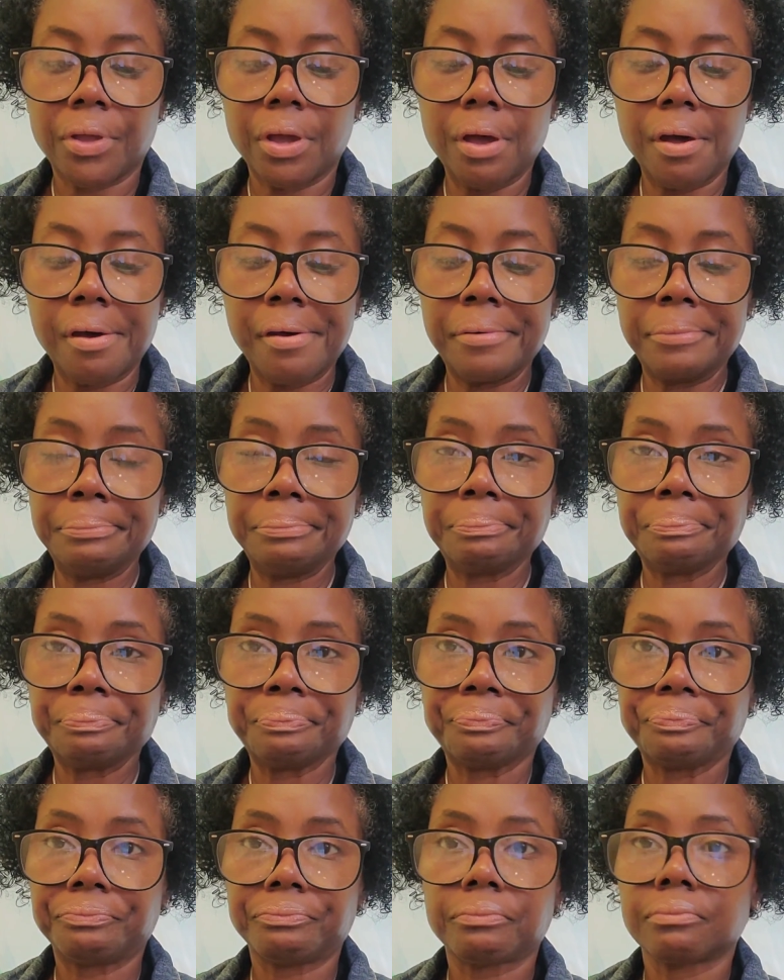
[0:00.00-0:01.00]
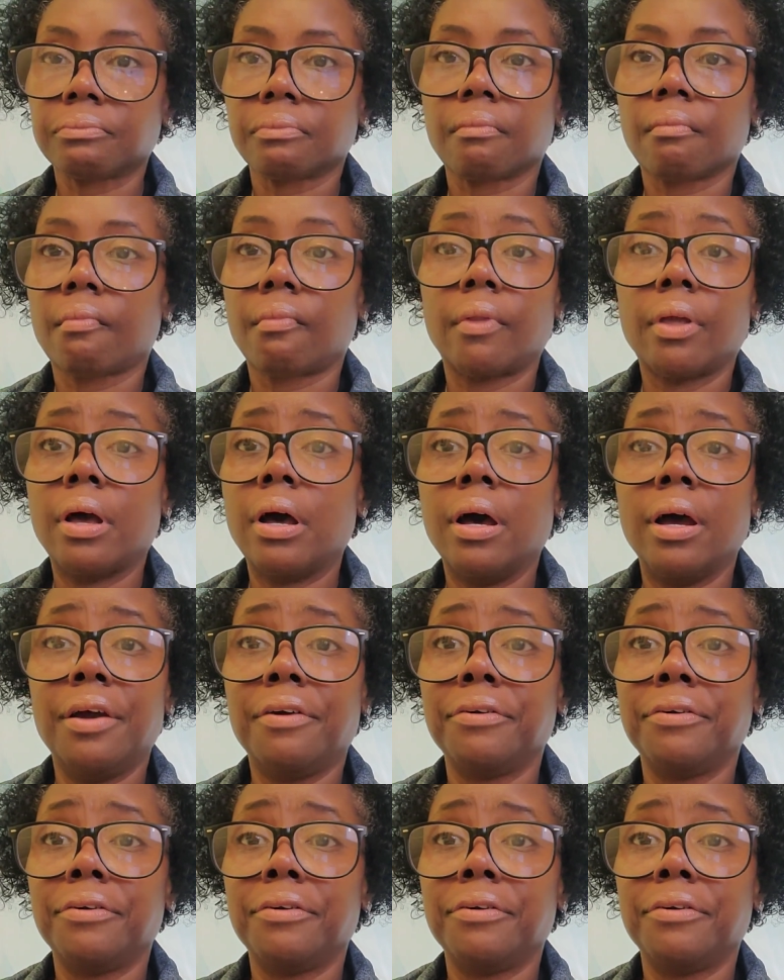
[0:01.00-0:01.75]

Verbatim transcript: um, I